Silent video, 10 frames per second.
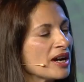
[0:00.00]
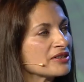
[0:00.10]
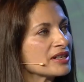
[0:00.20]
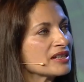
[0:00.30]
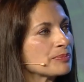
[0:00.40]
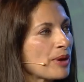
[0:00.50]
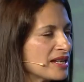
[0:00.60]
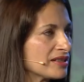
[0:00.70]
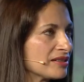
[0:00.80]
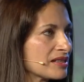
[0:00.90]
about is
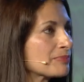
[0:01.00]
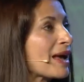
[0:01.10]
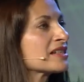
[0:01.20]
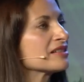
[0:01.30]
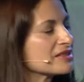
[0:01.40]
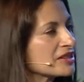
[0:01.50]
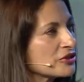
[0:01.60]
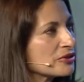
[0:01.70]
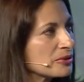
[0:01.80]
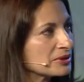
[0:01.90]
patents, as you